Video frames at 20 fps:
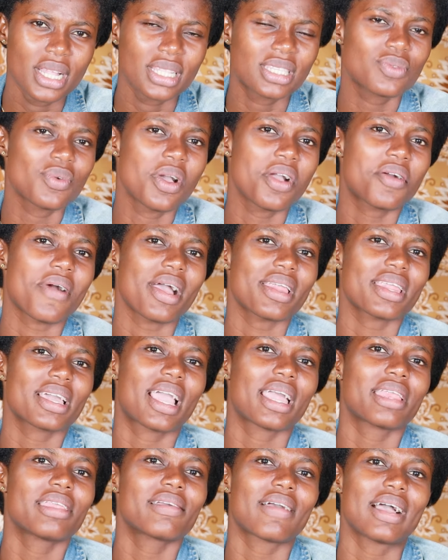Till we quite a
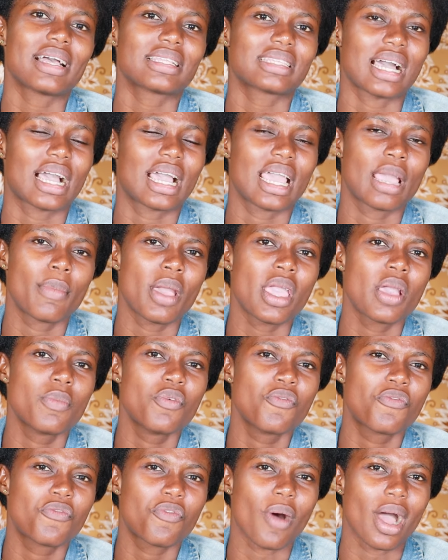canic and I may
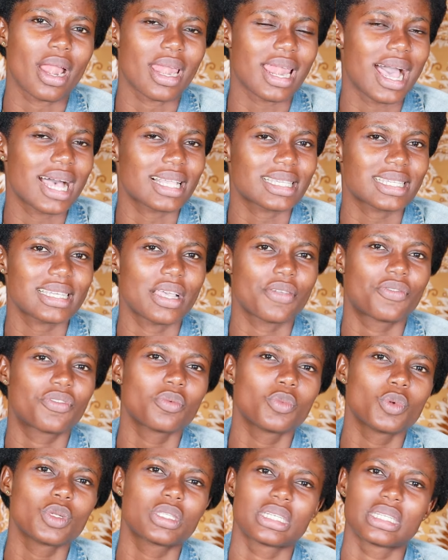buffo and answer your
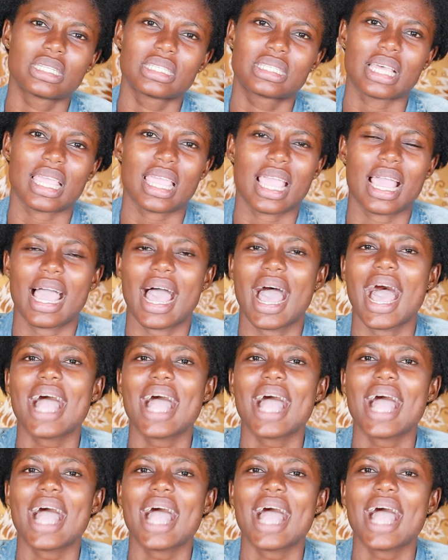chimutin time.